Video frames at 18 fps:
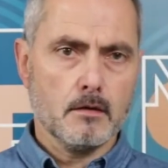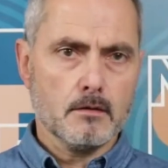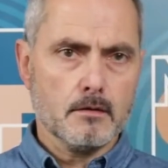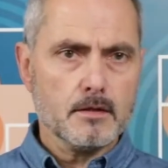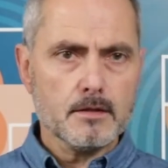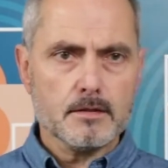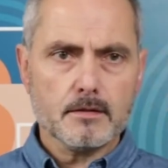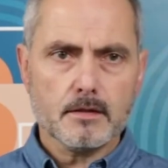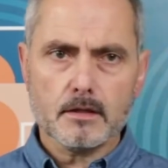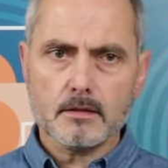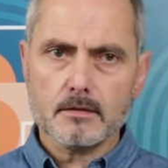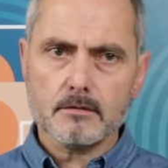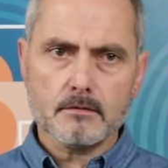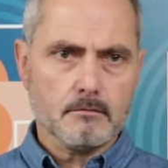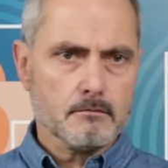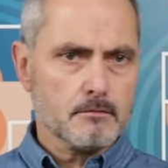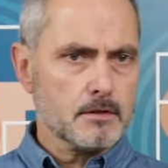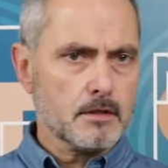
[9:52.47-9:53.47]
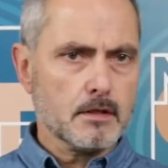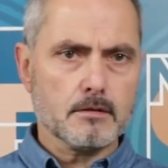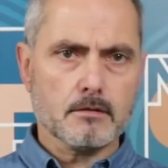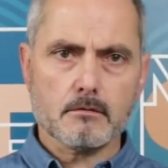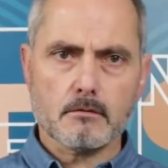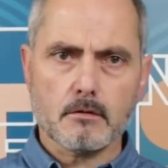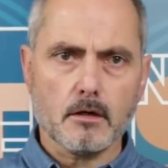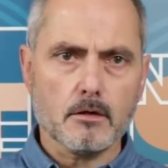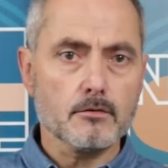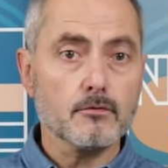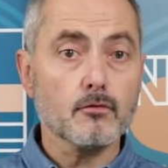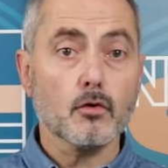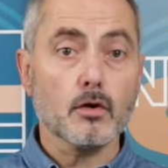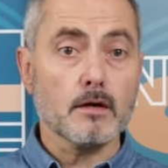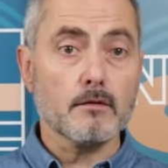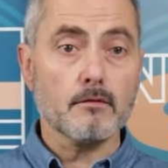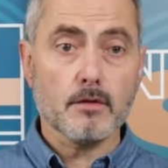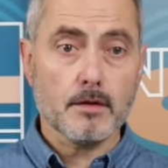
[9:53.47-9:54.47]
this thing just goes for
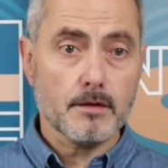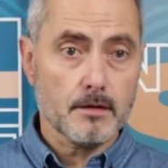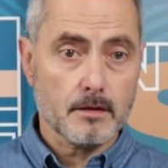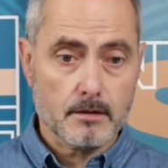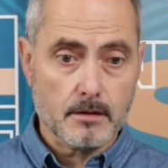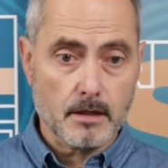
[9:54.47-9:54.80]
everything